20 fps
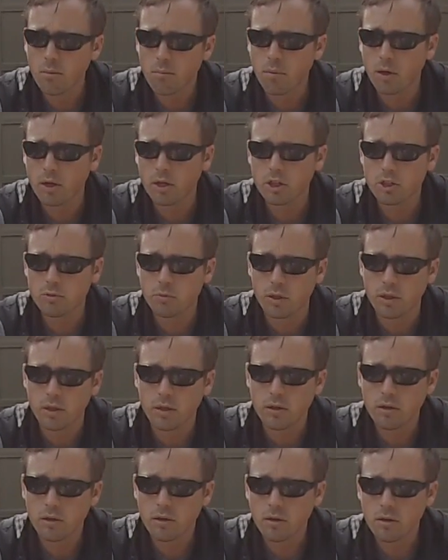Punishment
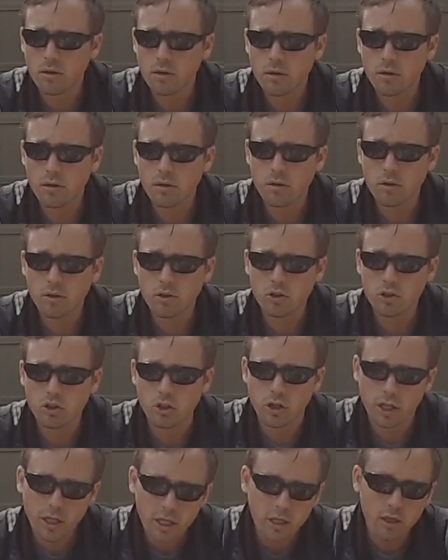
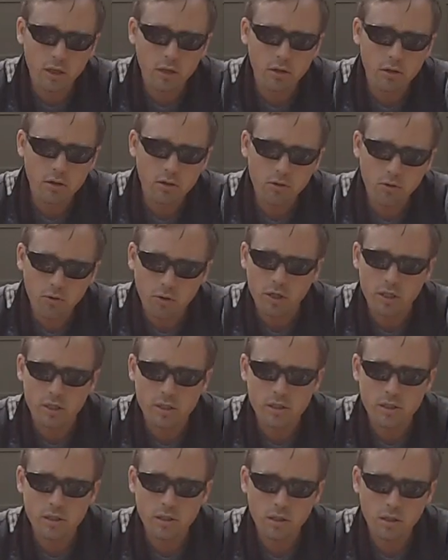should
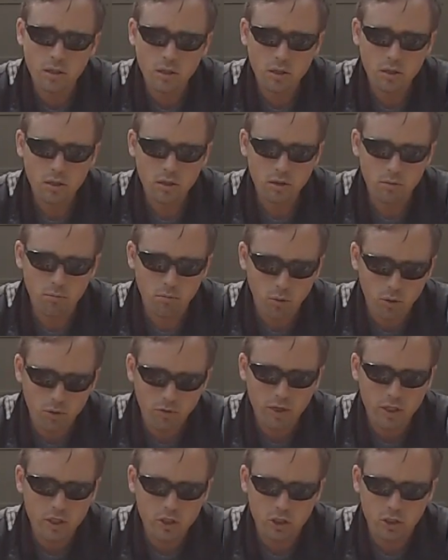increase
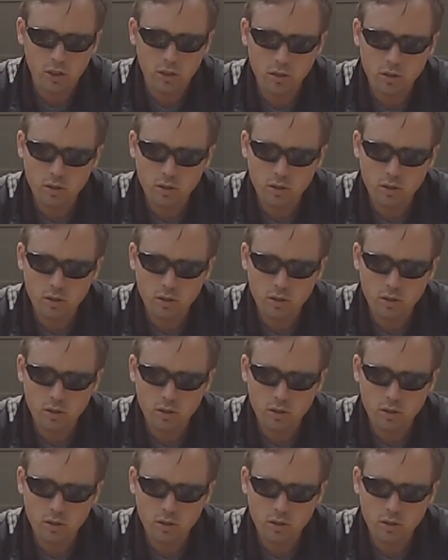motivation,